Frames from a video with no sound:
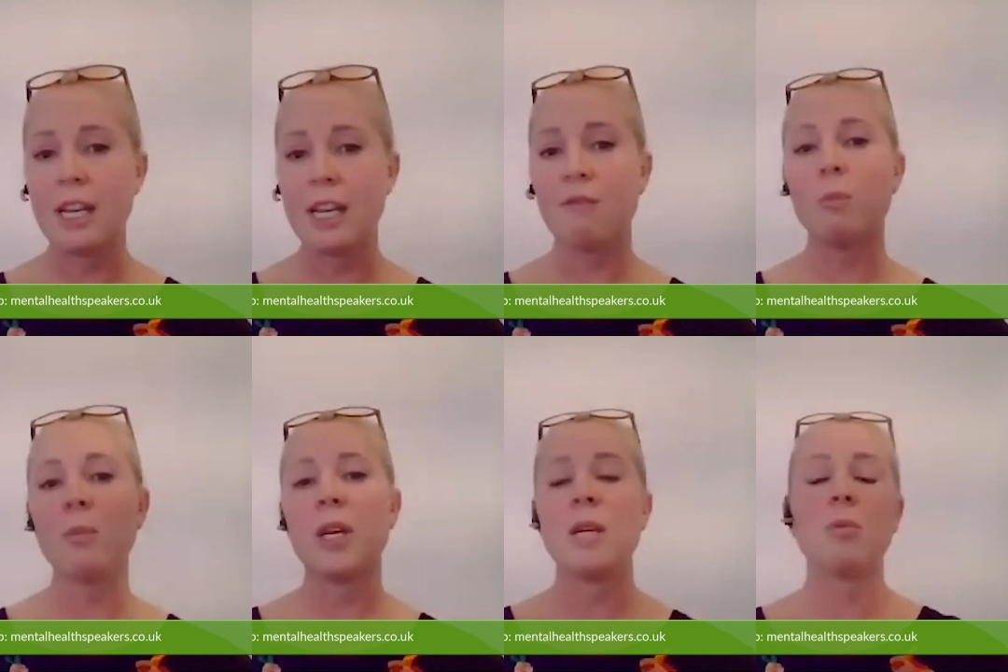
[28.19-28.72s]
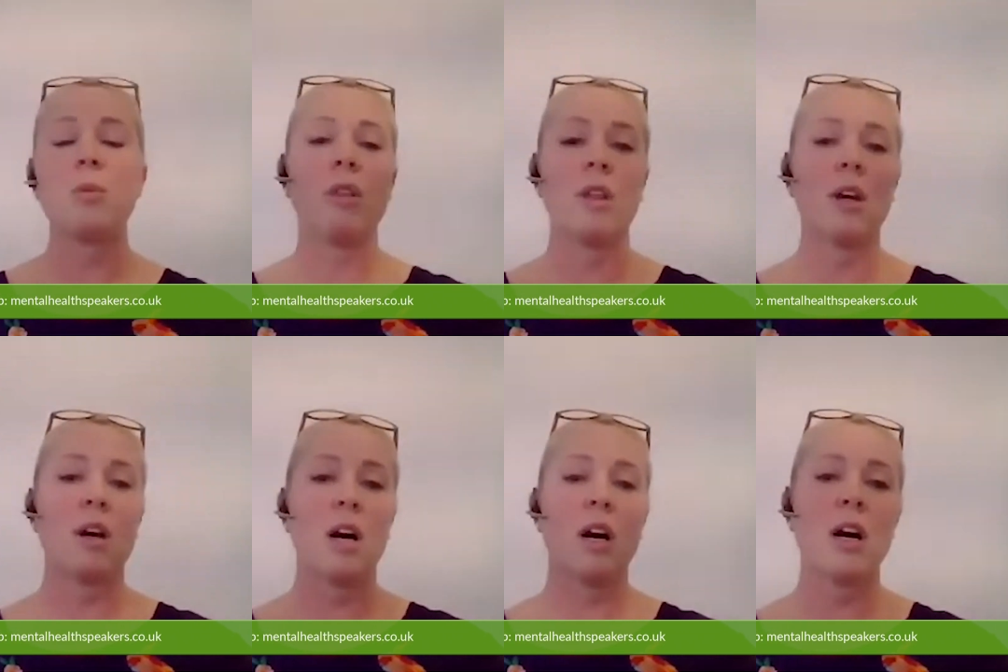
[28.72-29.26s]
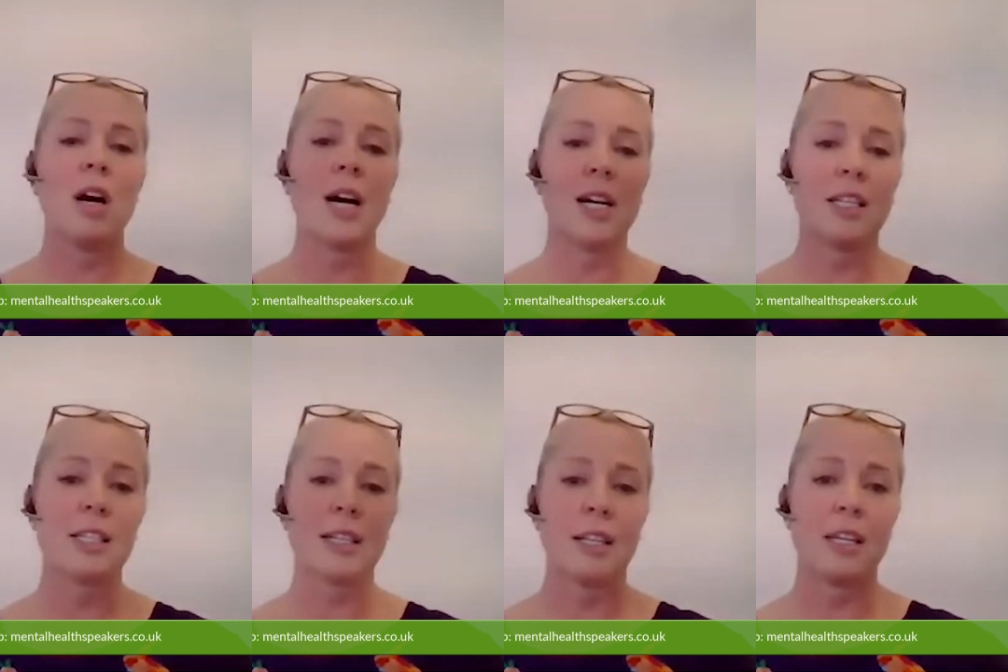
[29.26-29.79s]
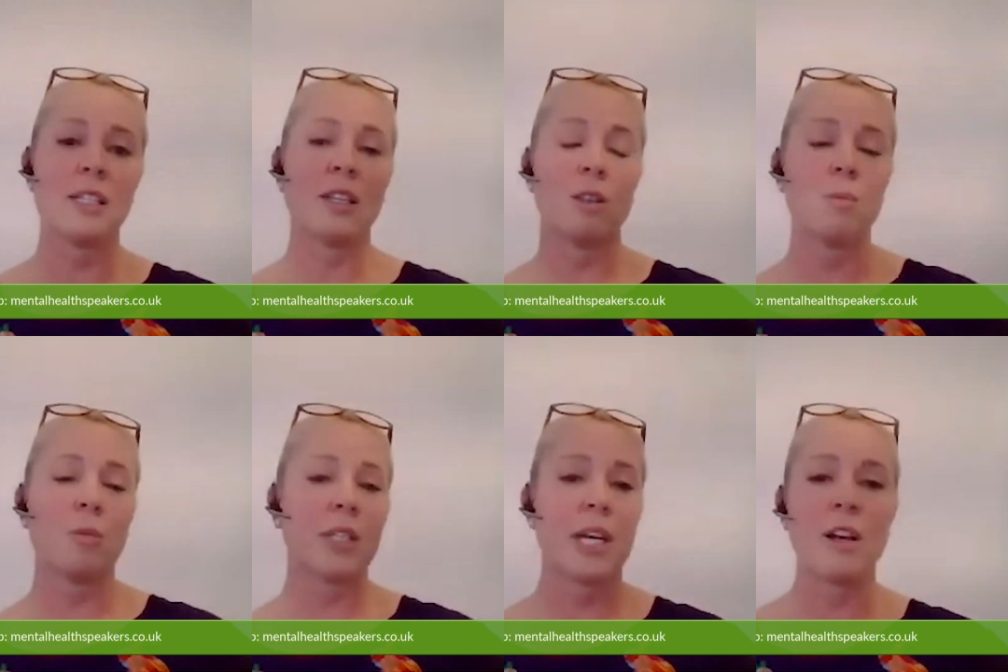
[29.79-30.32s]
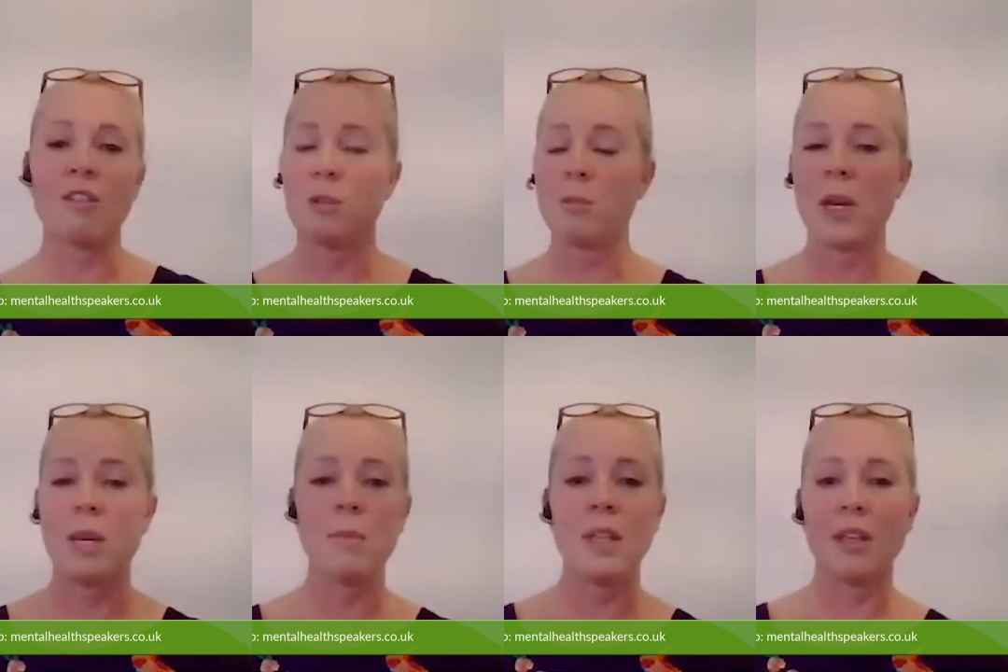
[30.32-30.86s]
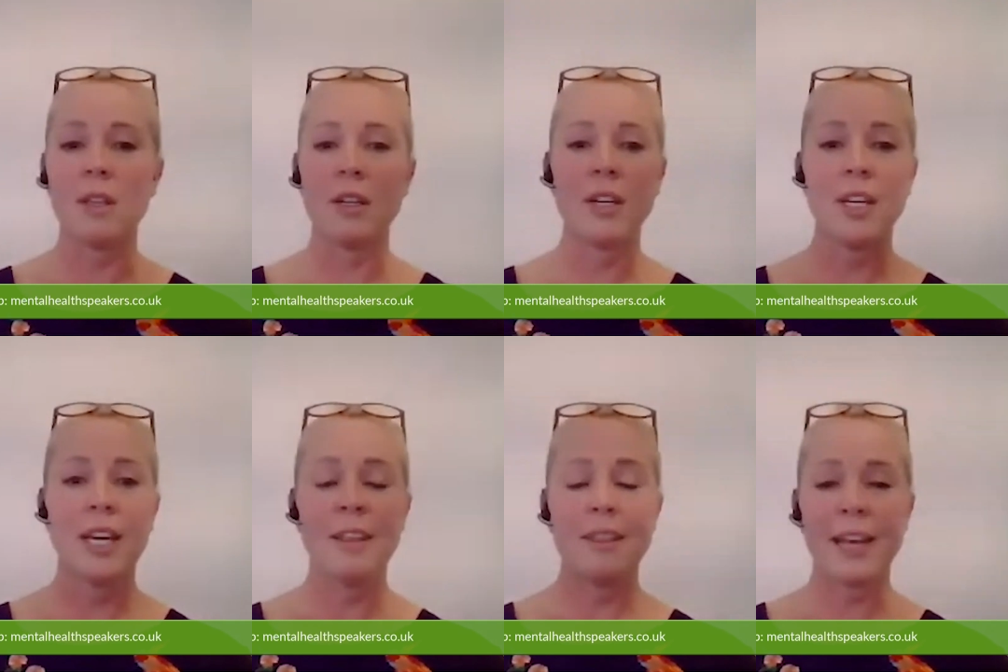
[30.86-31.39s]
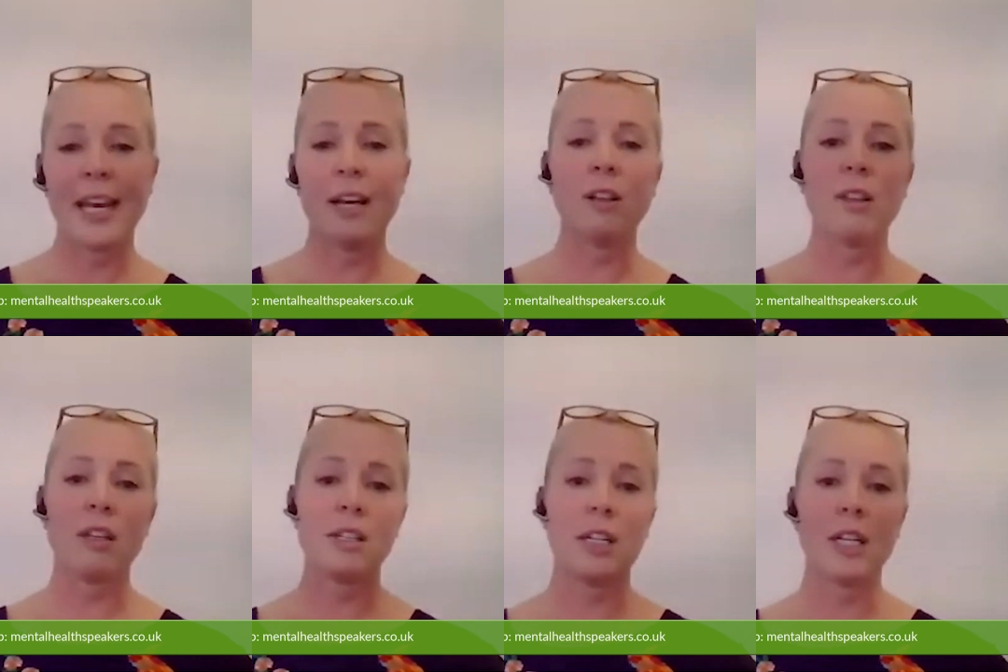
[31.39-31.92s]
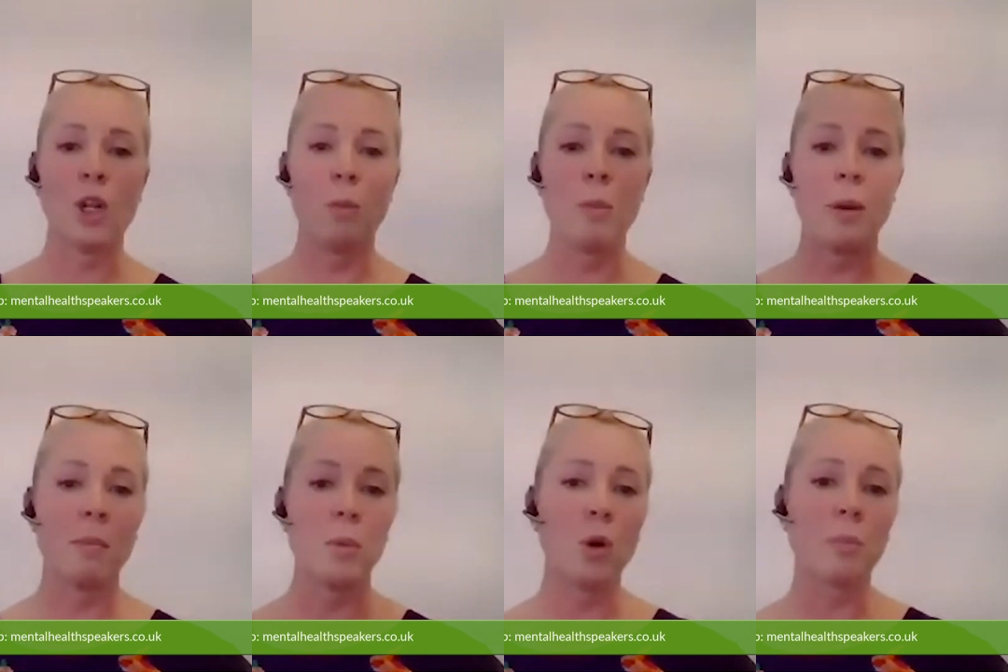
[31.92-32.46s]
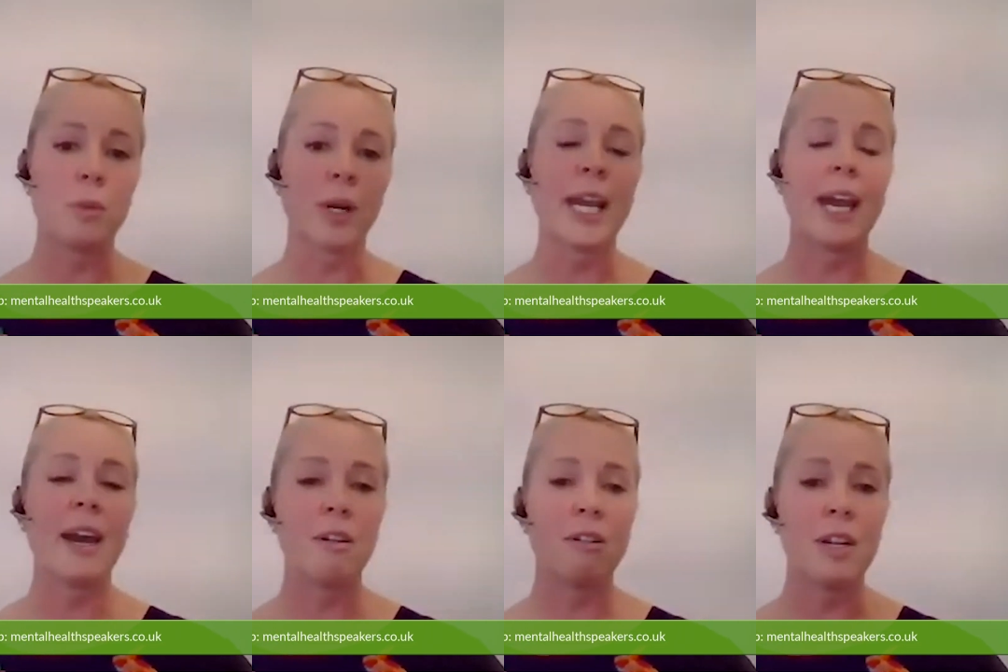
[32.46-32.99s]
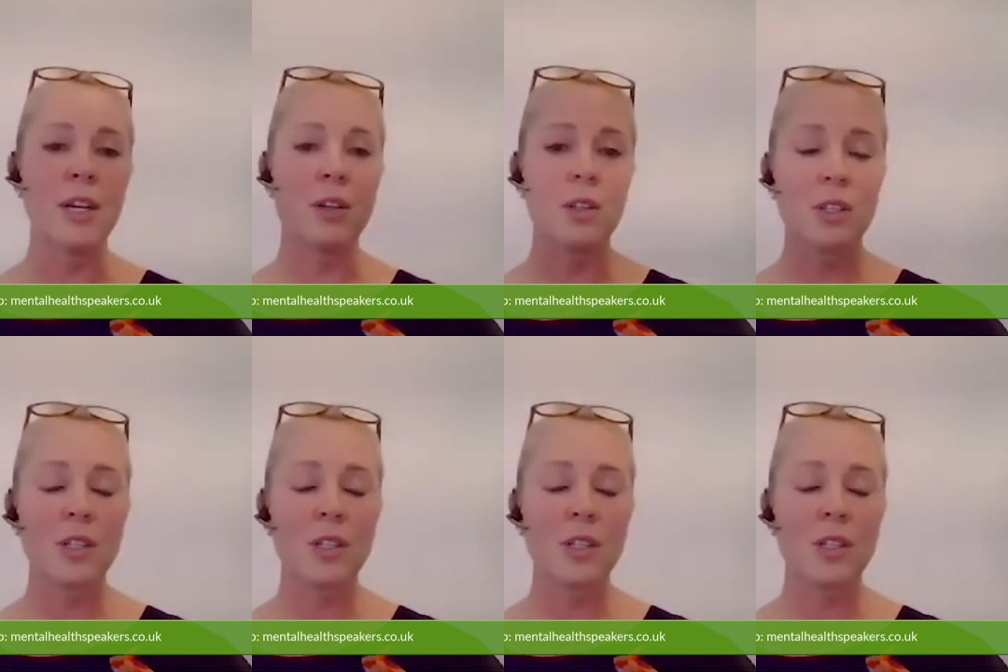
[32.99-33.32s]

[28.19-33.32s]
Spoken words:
Even people that are isolating themselves, maybe the health is a little bit more precarious.